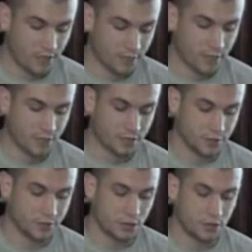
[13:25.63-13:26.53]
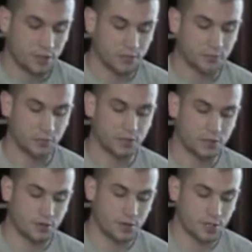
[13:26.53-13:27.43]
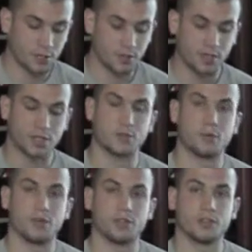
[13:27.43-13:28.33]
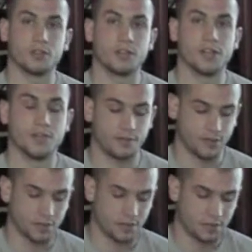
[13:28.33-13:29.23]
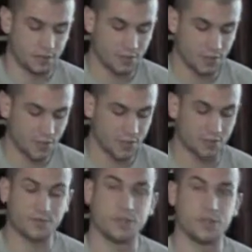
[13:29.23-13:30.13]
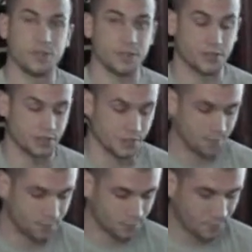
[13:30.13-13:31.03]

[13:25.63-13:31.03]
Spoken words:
And try to strongly avoid screen exposure for infants under the age of 2 years.